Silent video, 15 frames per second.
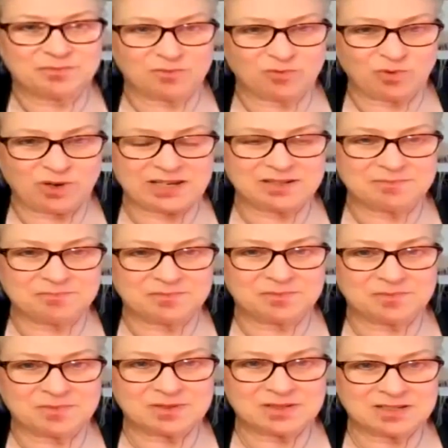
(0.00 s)
Right.
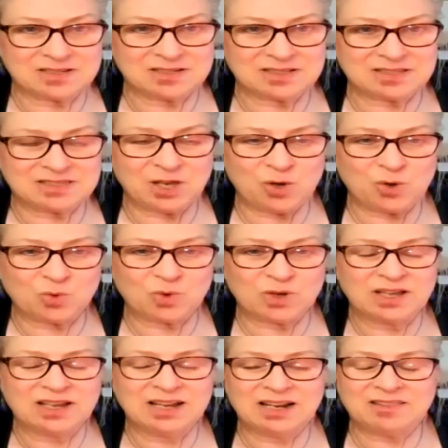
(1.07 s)
So,
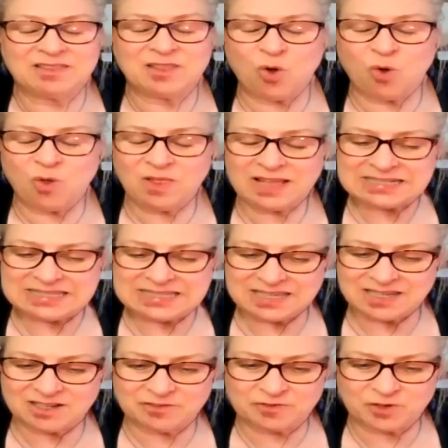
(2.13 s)
the whole
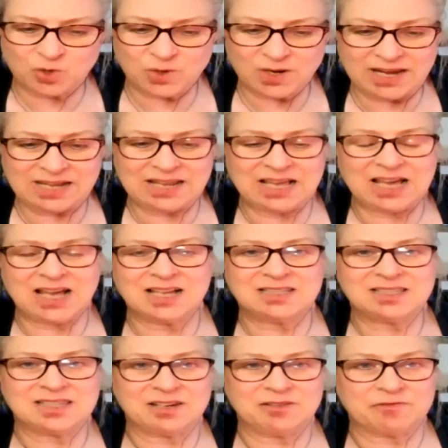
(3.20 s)
idea of creating
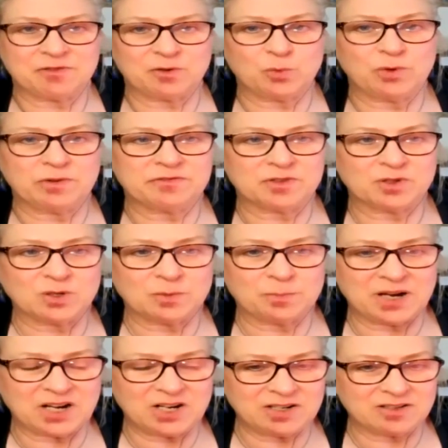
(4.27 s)
content for referral
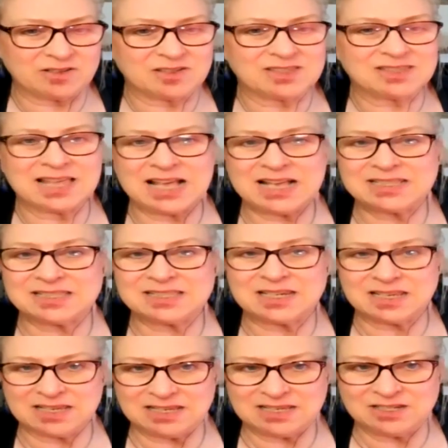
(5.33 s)
partners, that's an
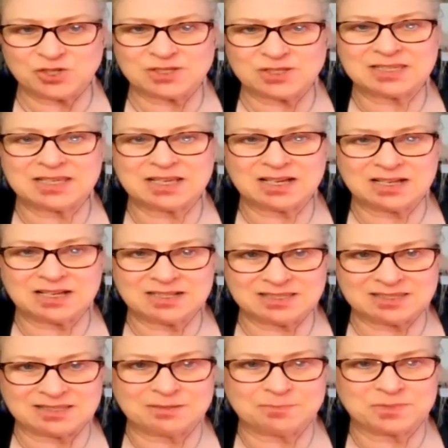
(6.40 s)
interesting
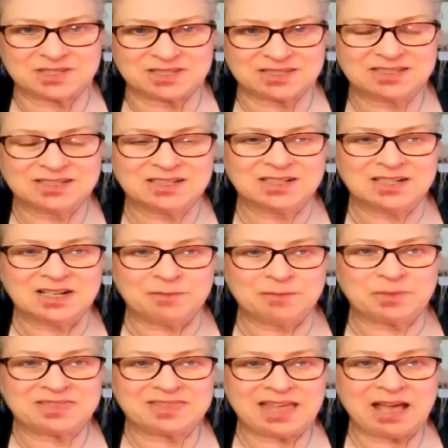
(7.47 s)
concept,
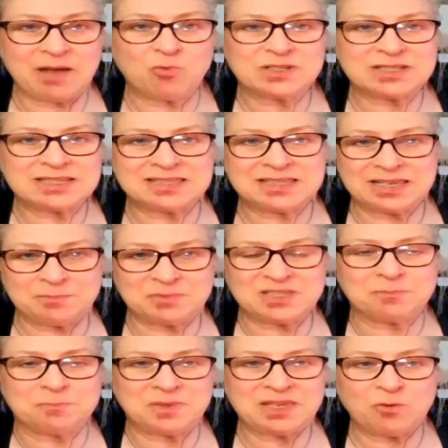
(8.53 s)
but that would seem
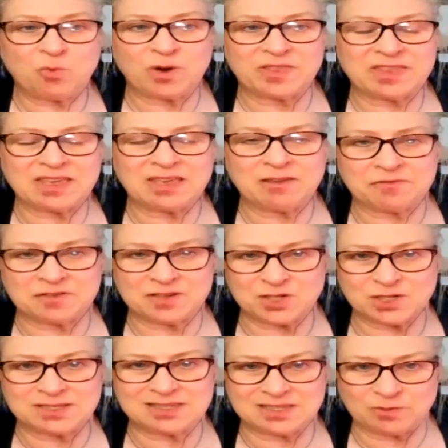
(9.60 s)
to be where the
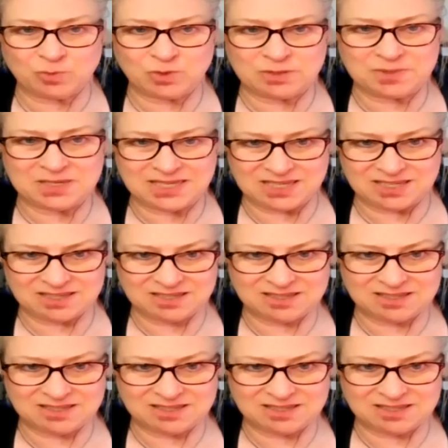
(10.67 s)
efficiency would be.